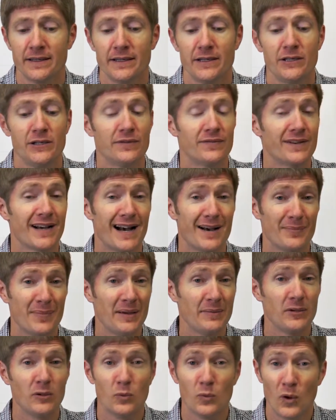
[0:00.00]
You've got
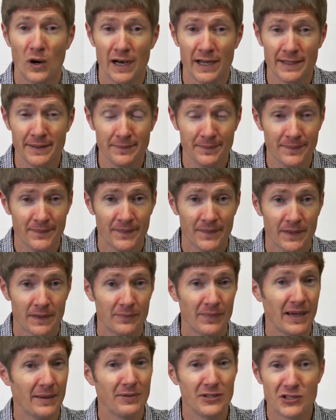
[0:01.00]
maybe one,
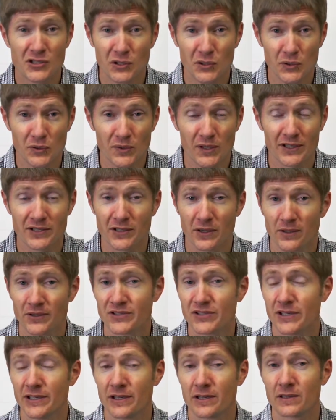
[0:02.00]
maybe two
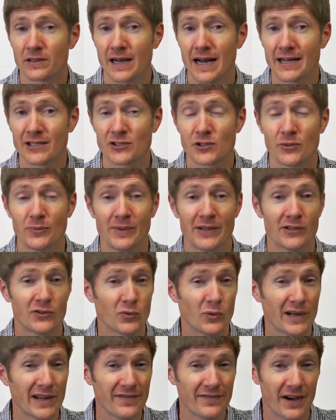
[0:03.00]
adults in your classroom and
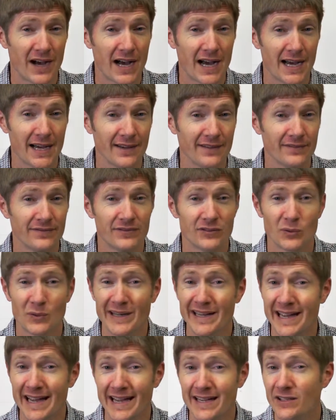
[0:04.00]
25,
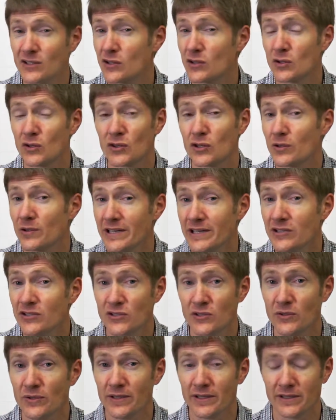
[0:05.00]
28, 30
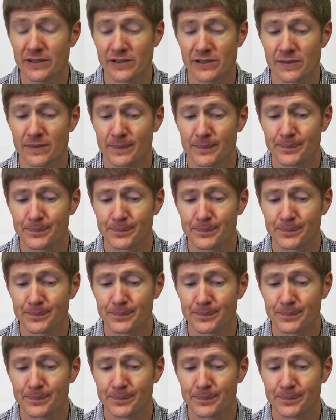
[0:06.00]
students.